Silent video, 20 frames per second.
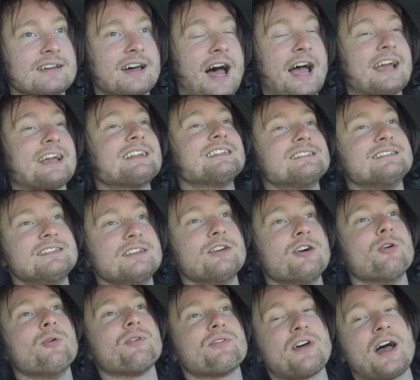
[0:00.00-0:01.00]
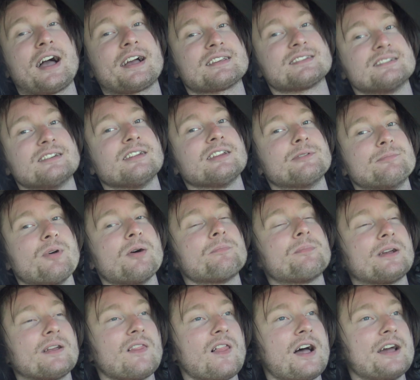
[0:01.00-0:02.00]
I can deal with accidentally
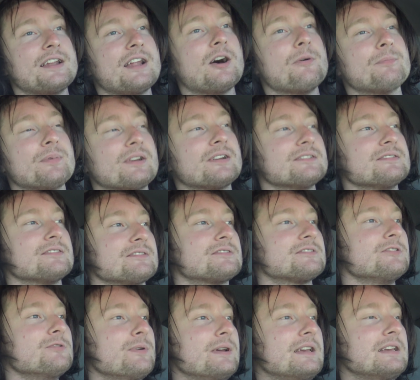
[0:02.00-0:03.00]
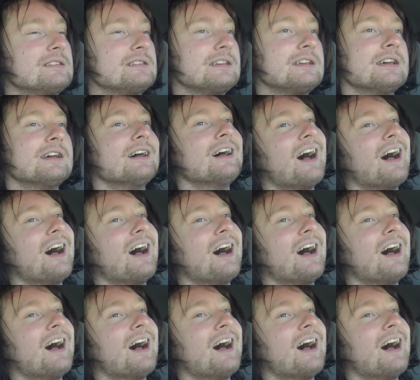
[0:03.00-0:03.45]
bumping line out because it's too easy.